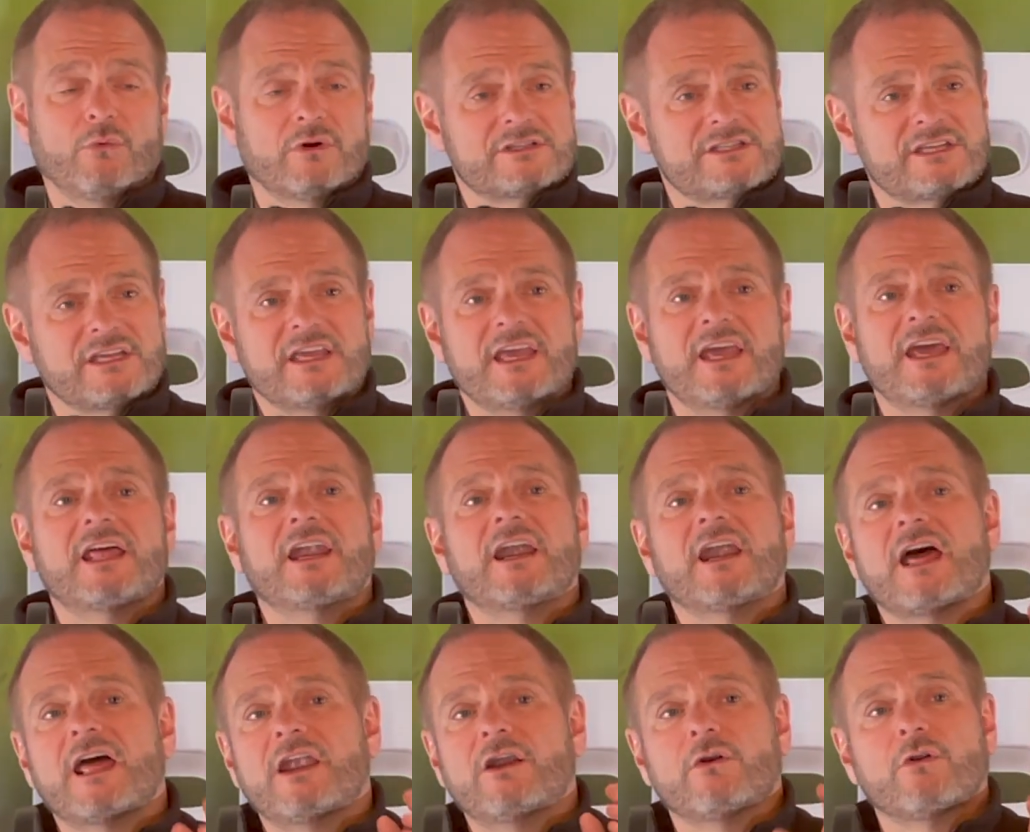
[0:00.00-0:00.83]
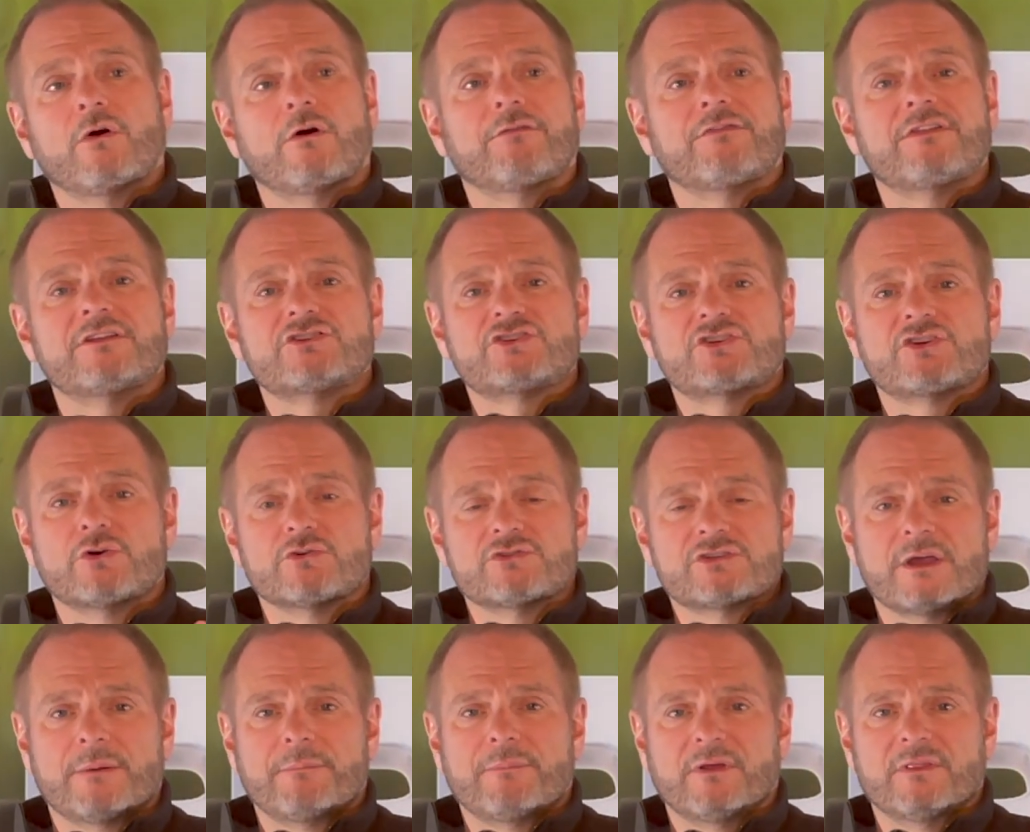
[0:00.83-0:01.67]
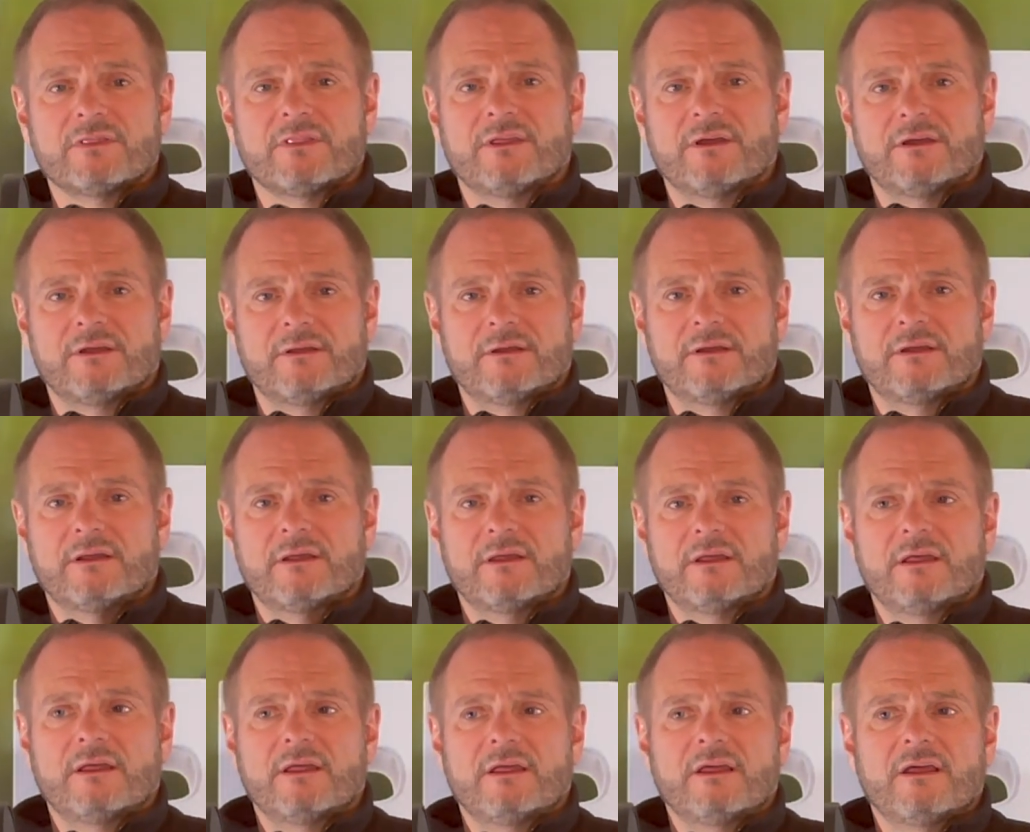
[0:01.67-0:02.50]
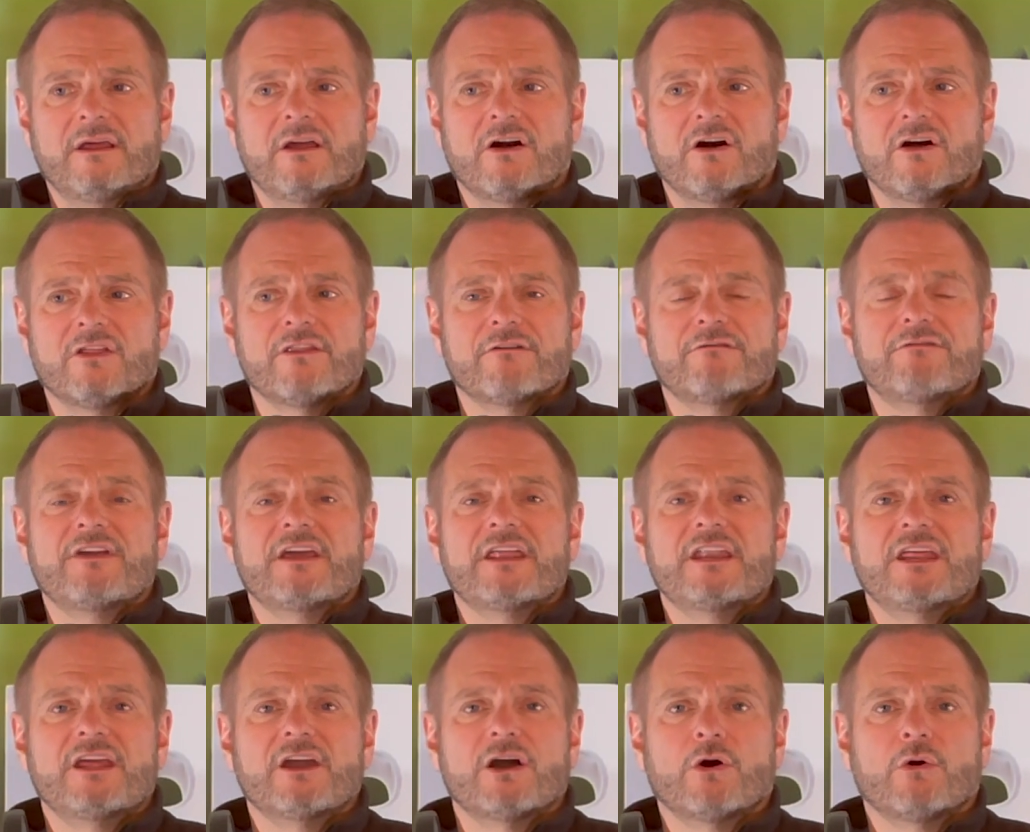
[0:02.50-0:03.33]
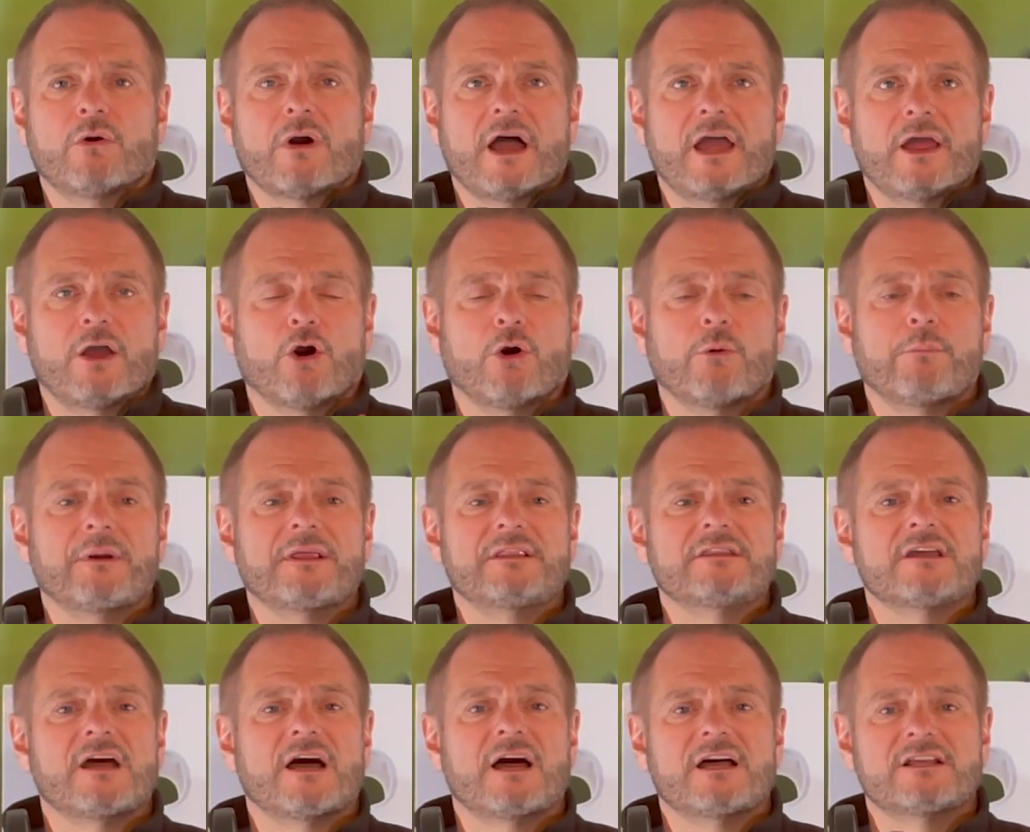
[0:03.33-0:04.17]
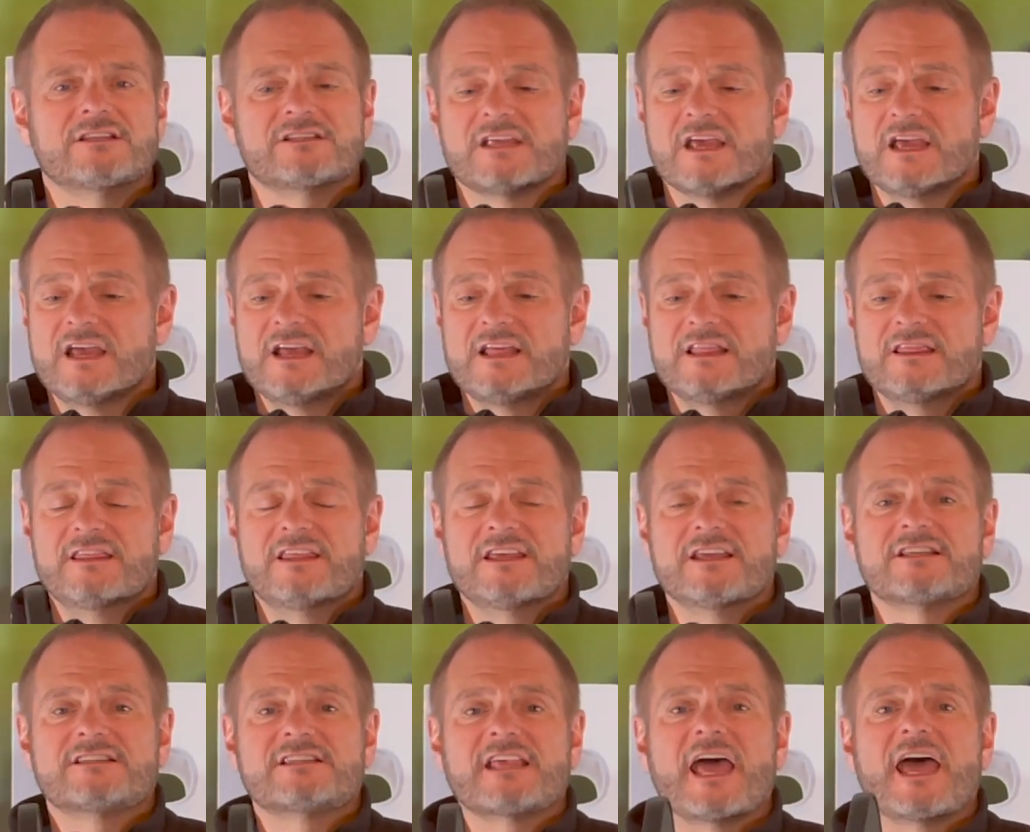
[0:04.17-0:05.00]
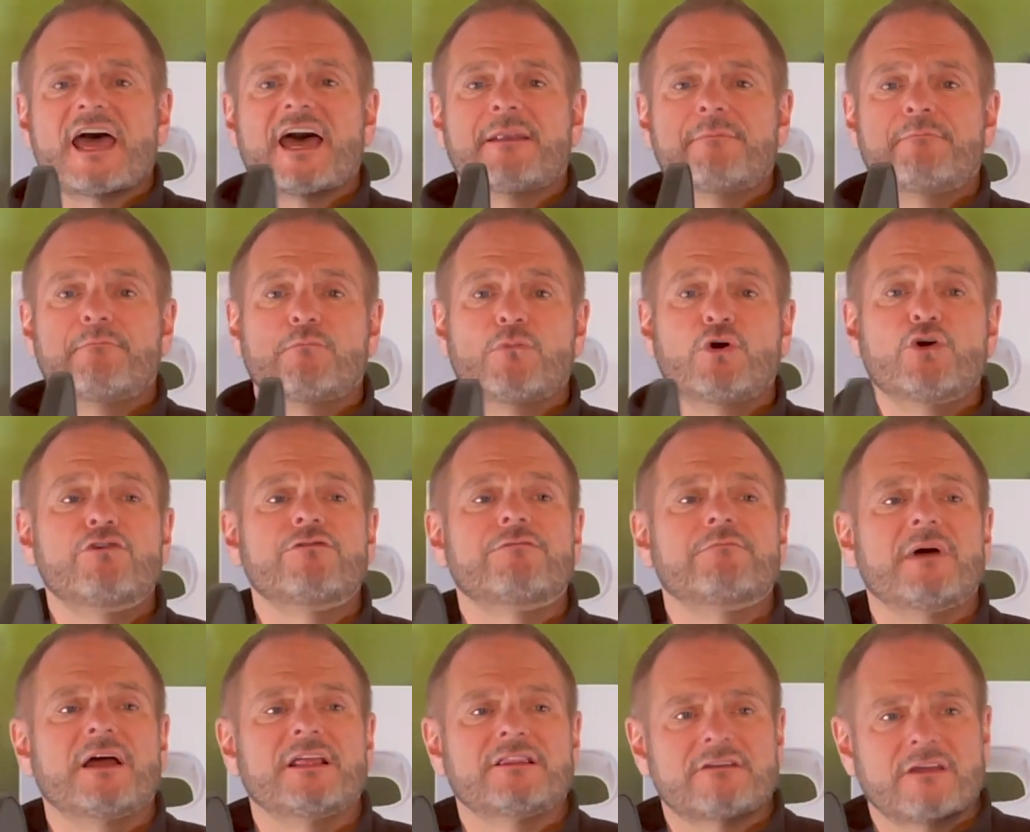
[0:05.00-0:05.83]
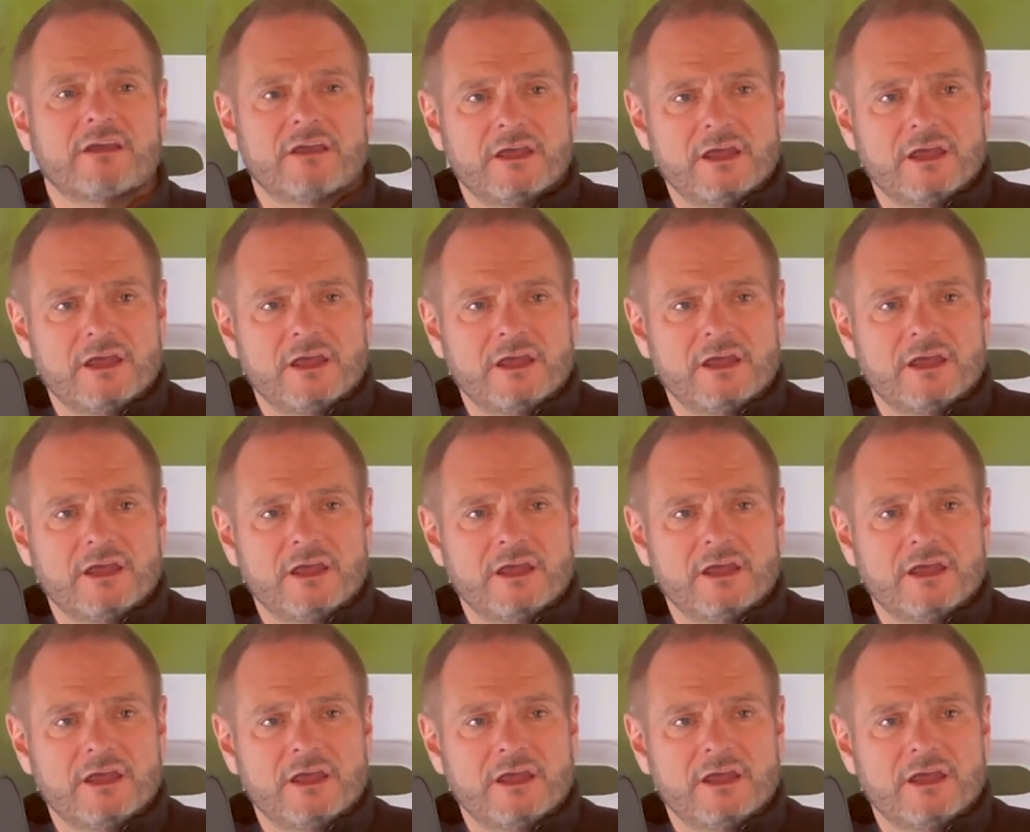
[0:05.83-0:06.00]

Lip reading: again, and I don't know if this shows up on the video, I hope it does. This had movement.